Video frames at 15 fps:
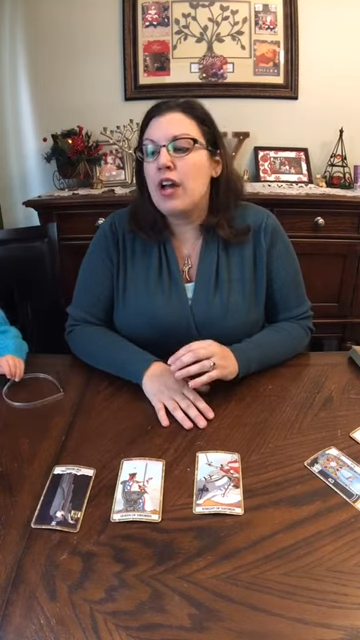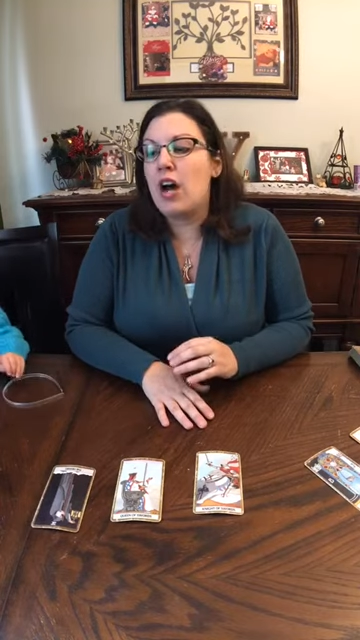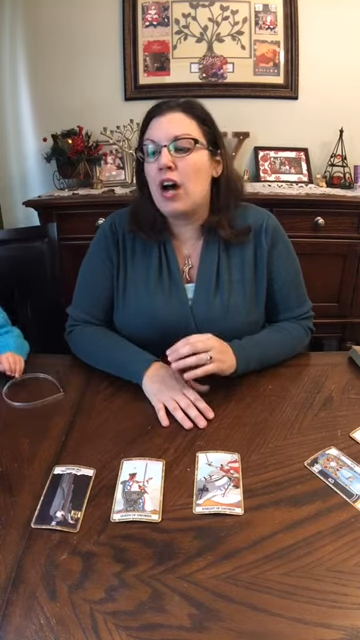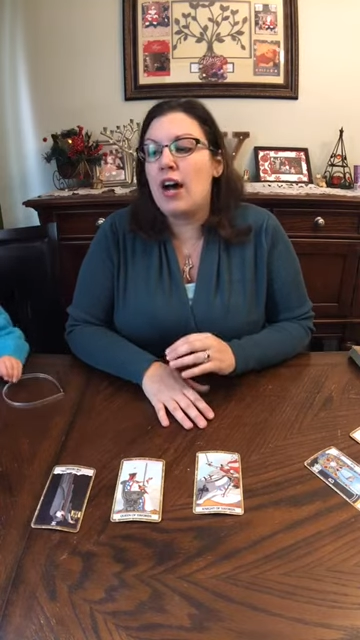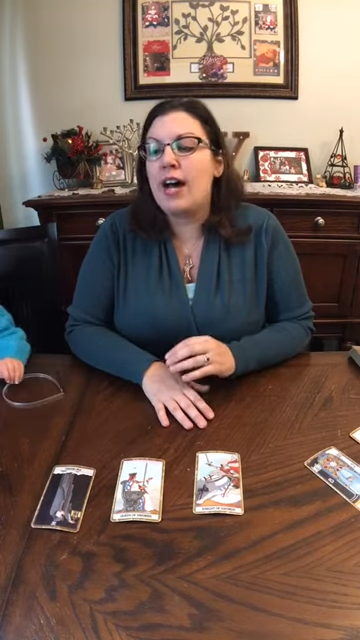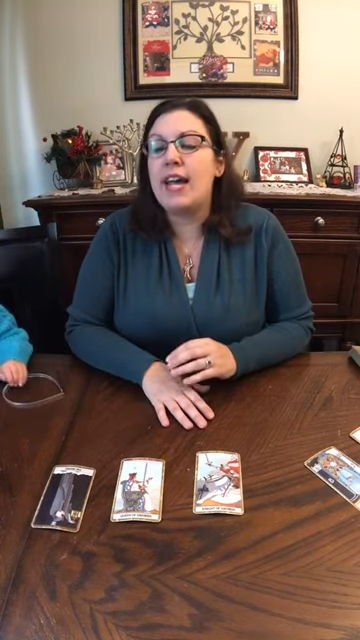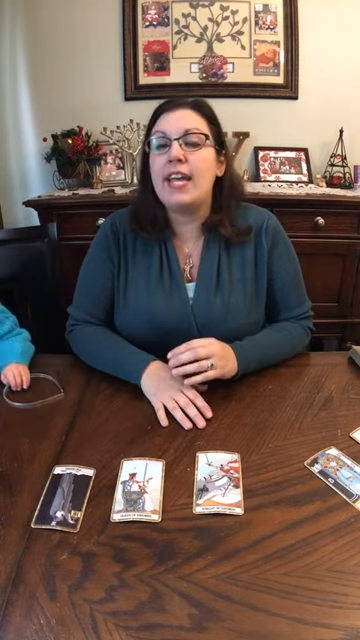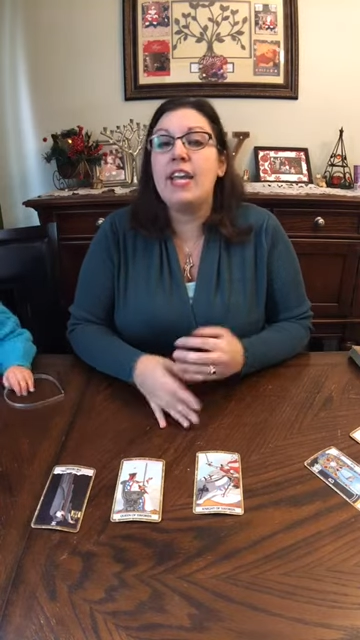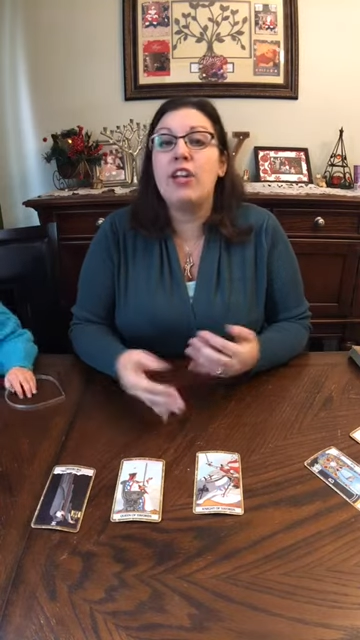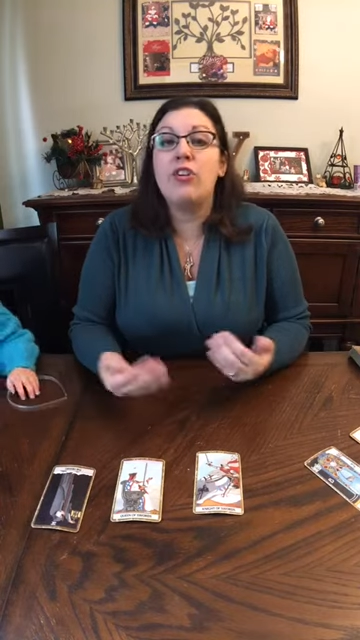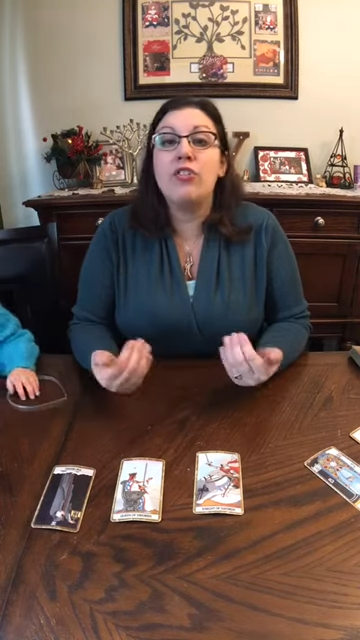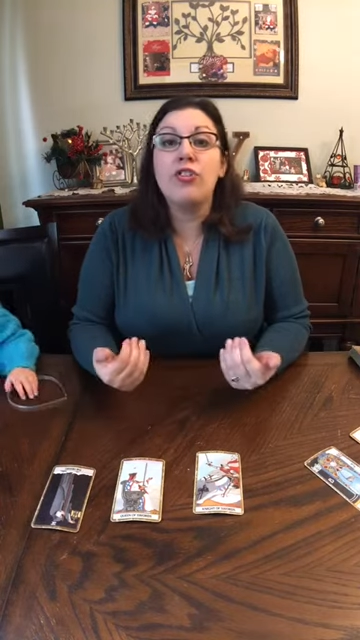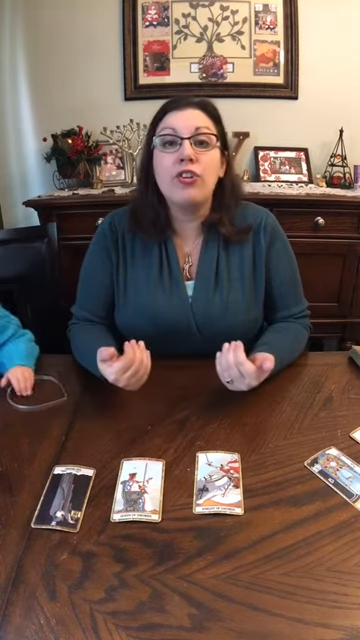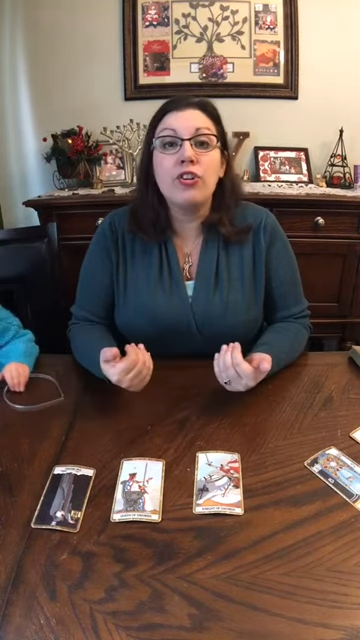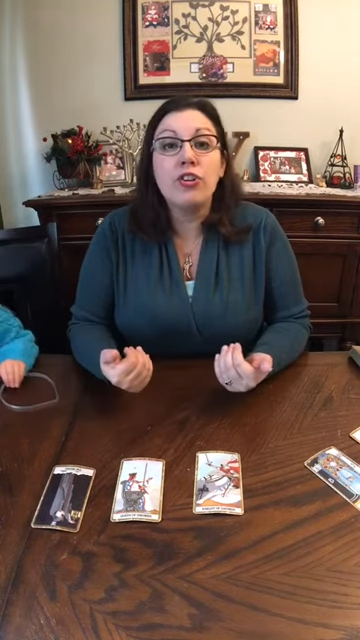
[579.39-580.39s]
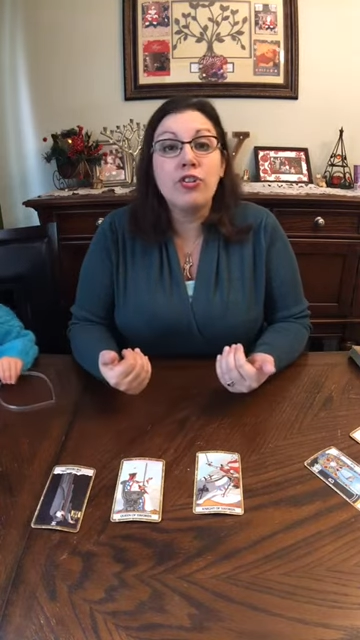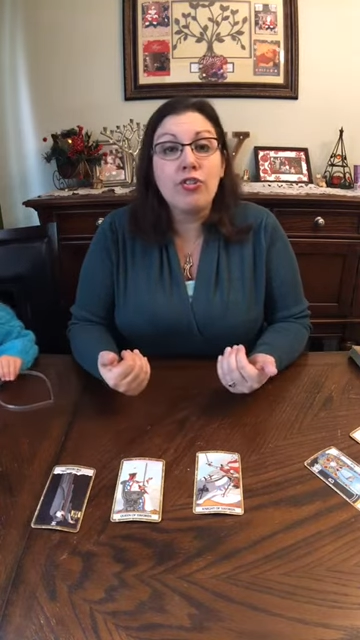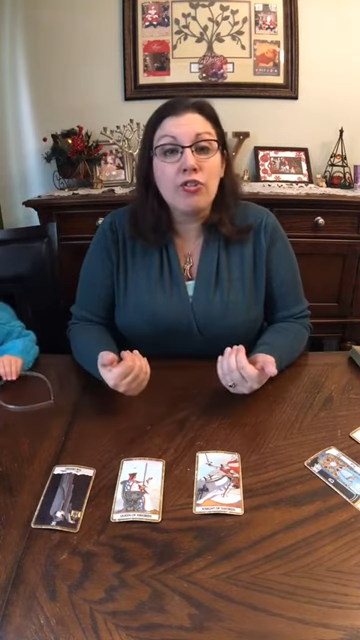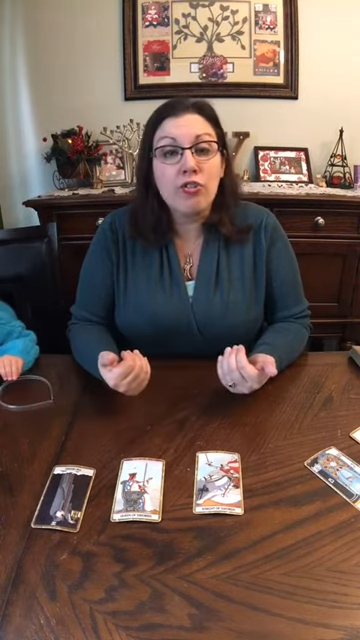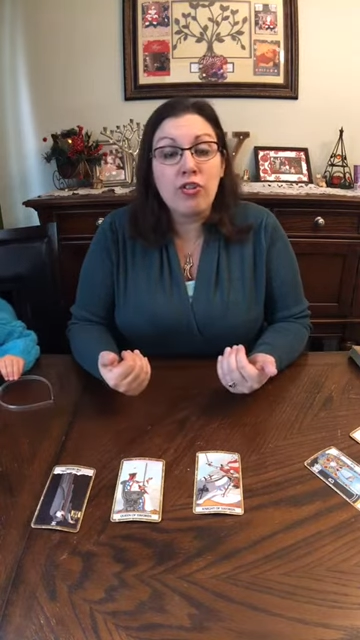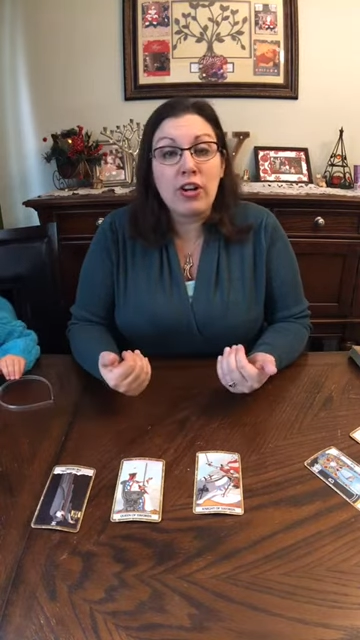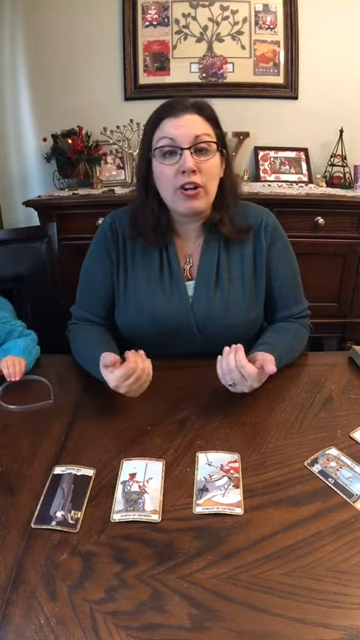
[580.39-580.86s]
uh, internal
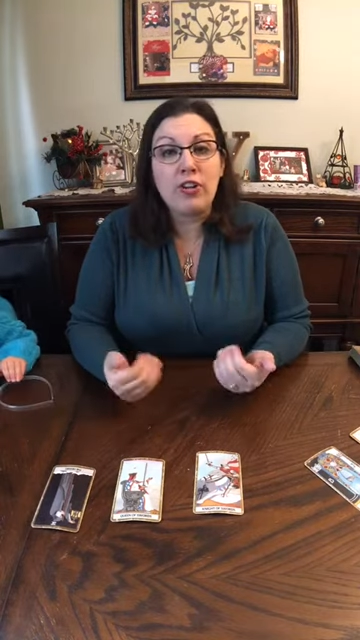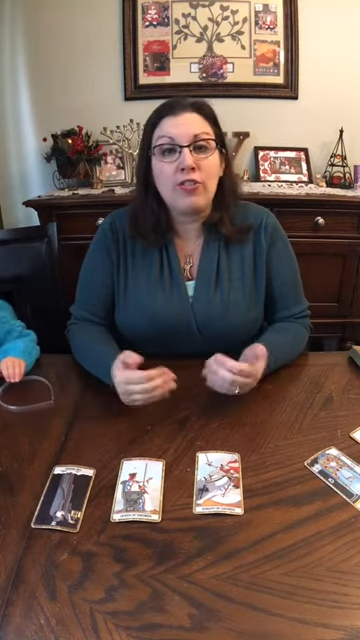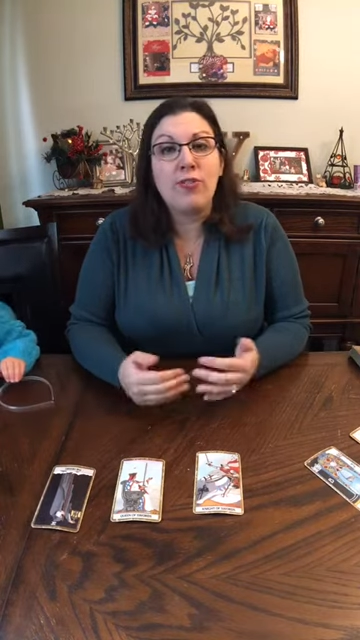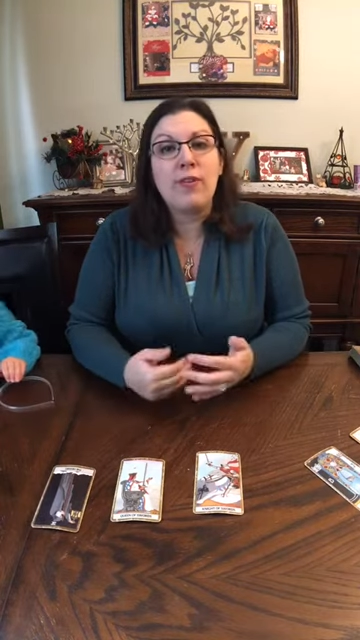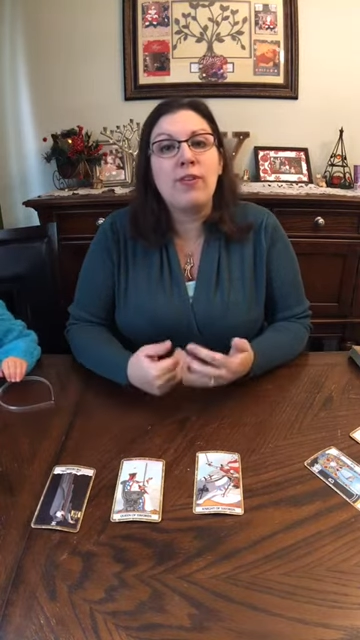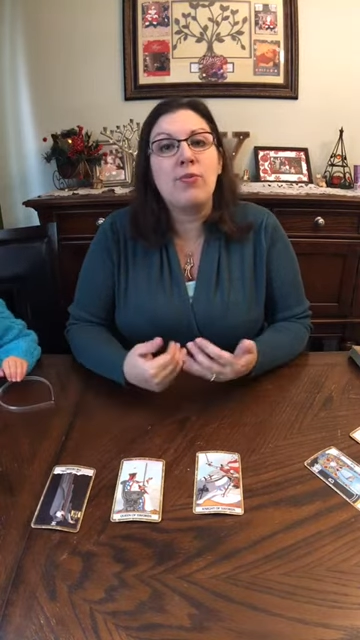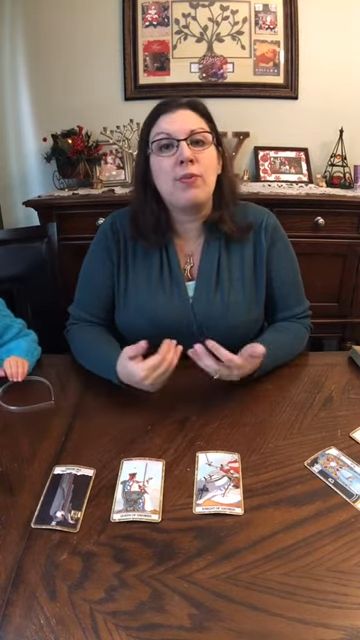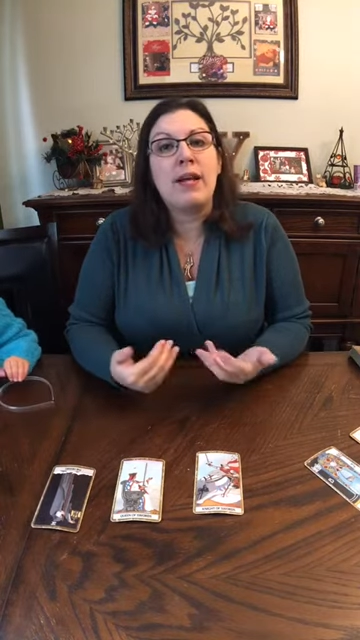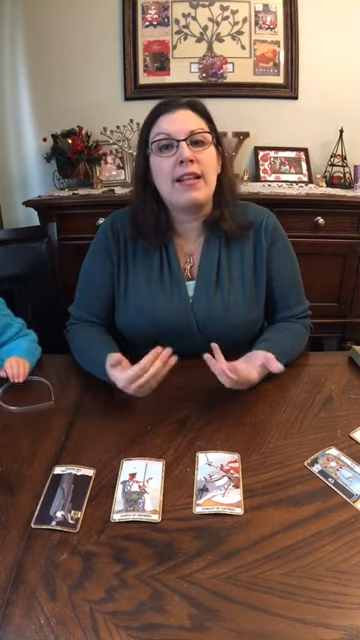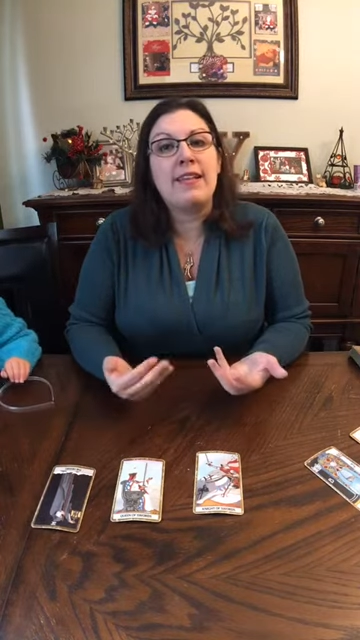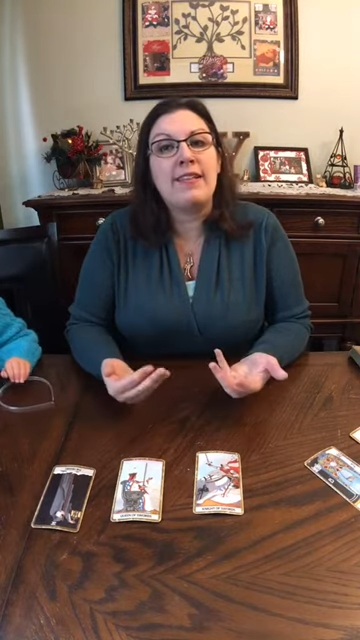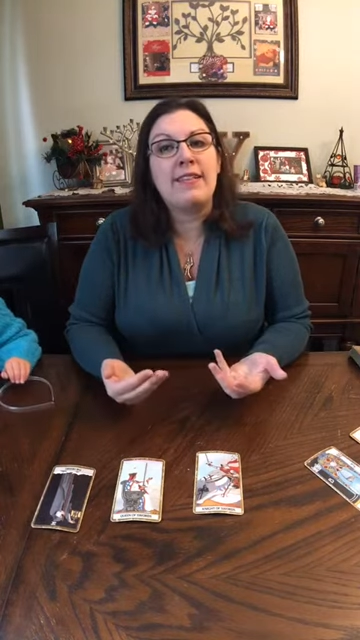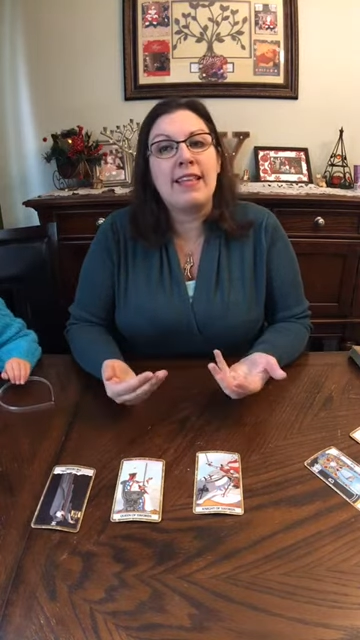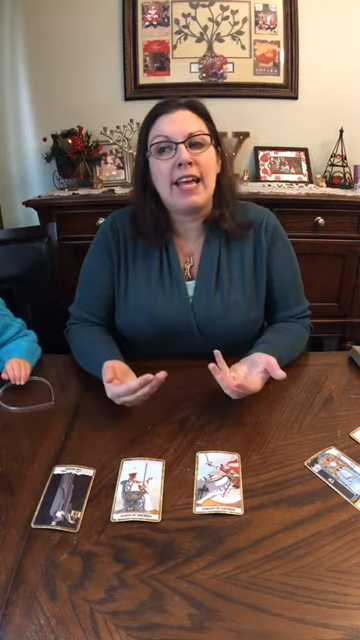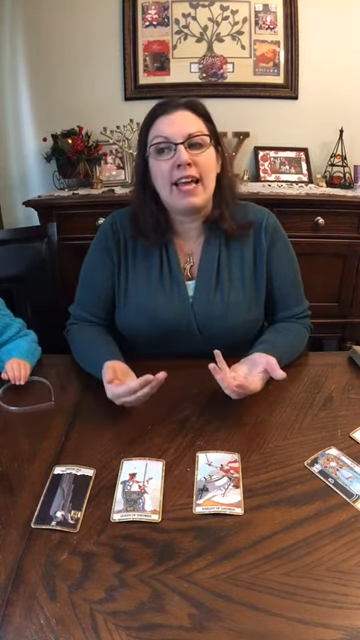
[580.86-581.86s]
struggles as well as